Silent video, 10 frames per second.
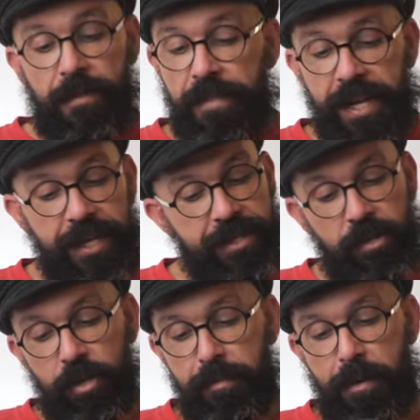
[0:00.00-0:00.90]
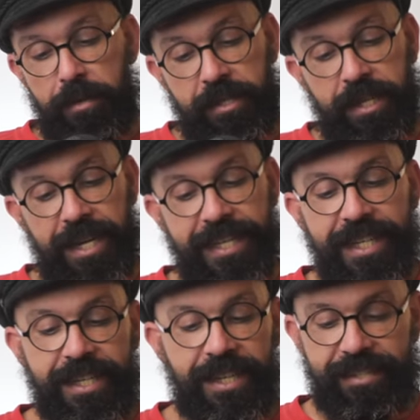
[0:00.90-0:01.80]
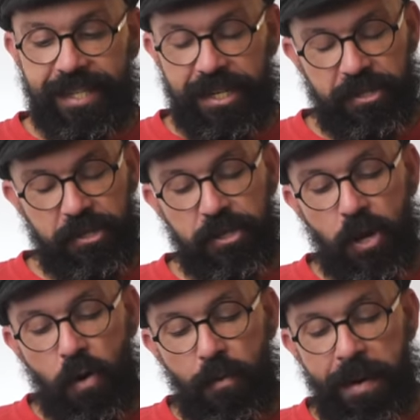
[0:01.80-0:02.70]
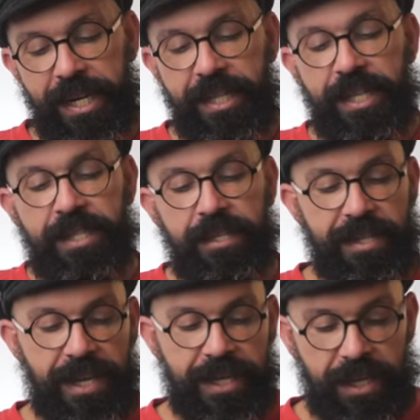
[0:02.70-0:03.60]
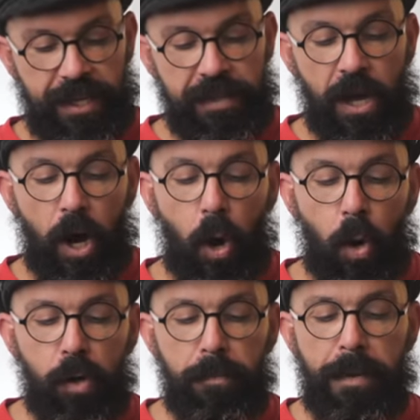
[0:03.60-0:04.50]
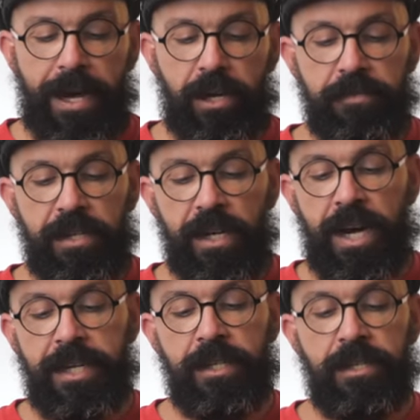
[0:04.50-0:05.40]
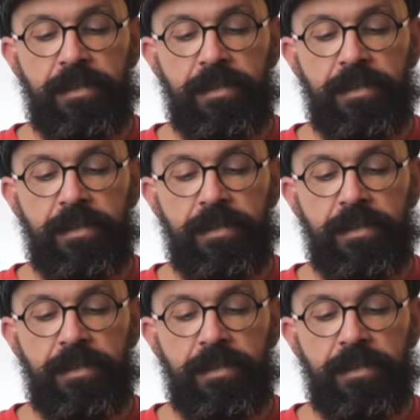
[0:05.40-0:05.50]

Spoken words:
Then it's all about details. There's so many details, like the whole back of the liner,